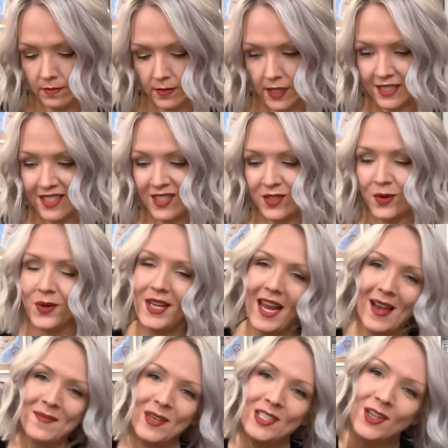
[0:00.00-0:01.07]
Because there's no
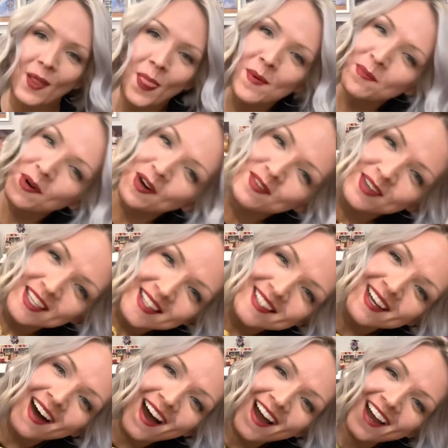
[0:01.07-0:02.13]
damage on the perfect
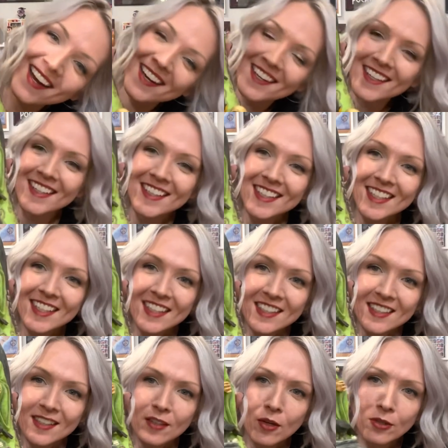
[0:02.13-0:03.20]
side.
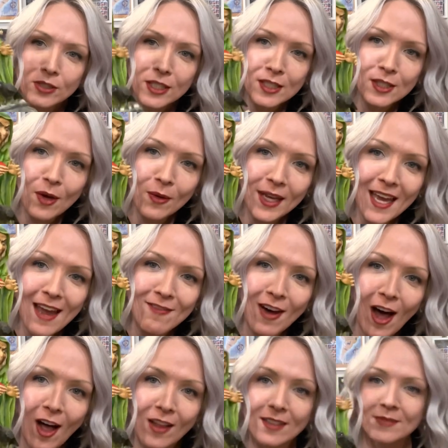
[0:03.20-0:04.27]
Oh, she's so
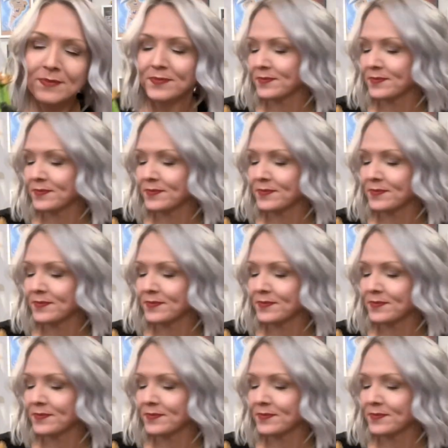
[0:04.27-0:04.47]
evil!